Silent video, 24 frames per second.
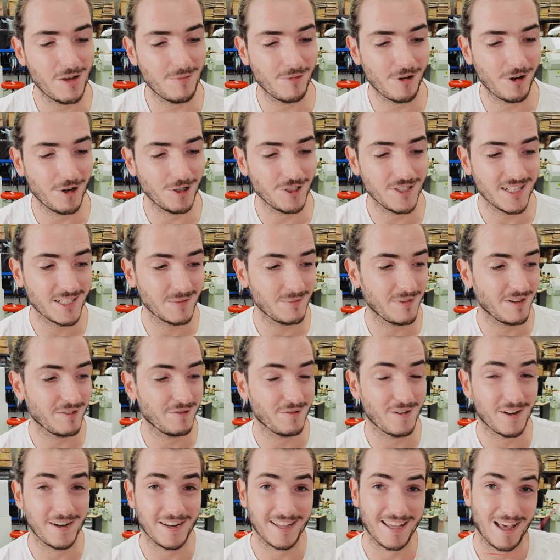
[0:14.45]
projects by
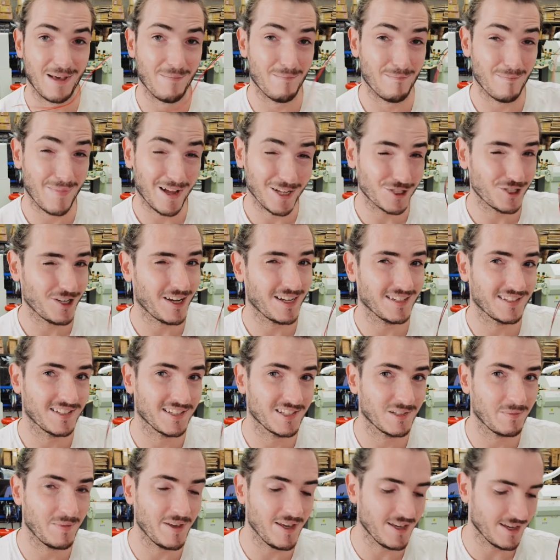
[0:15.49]
finding a much nicer
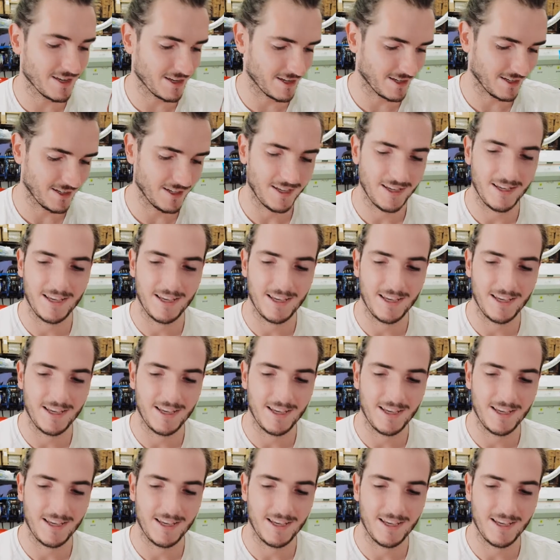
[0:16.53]
speaker,